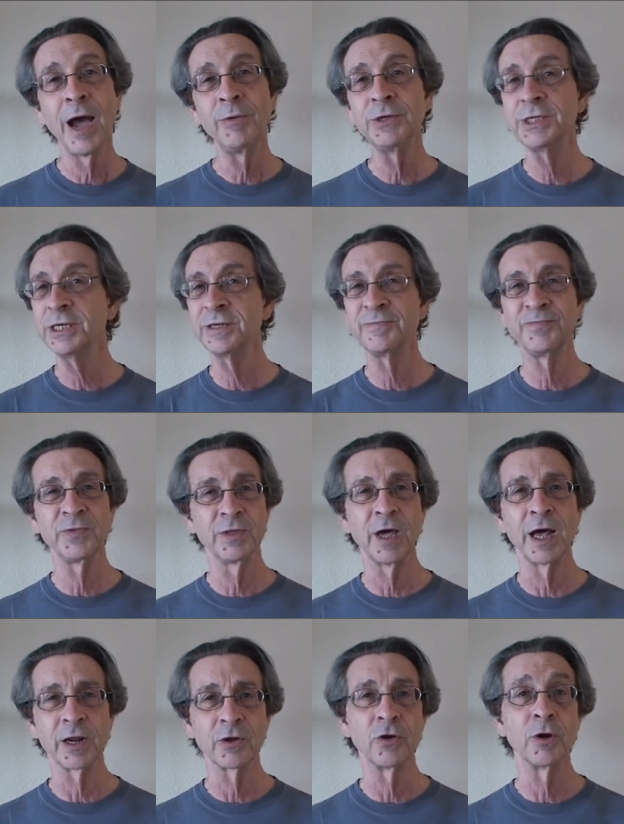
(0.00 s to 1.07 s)
I was in a
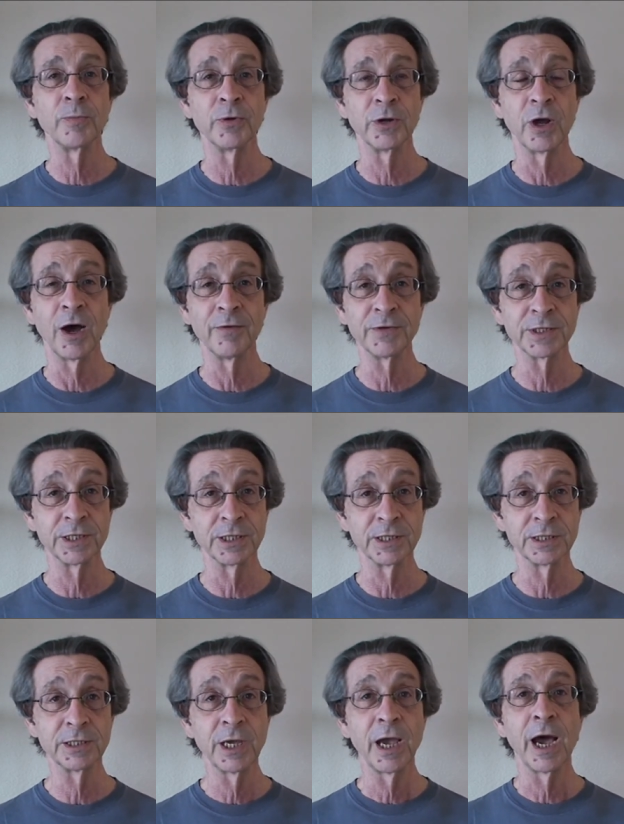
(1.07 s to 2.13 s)
lot of corporate
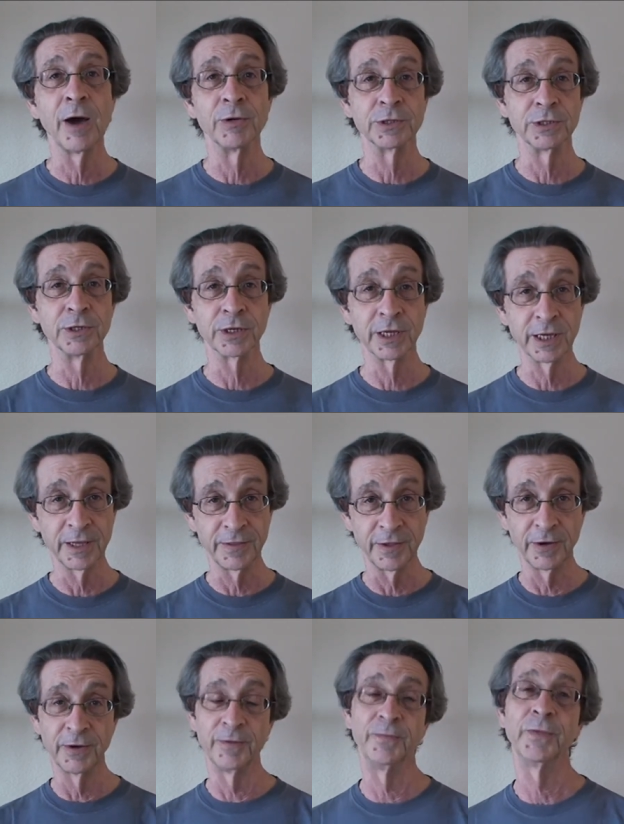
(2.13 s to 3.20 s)
offices. I was looking
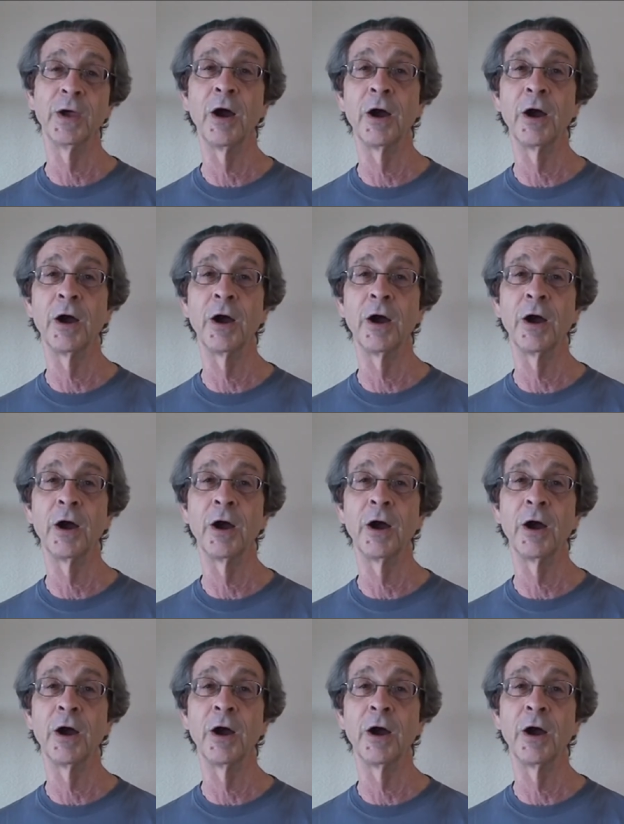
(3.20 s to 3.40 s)
at their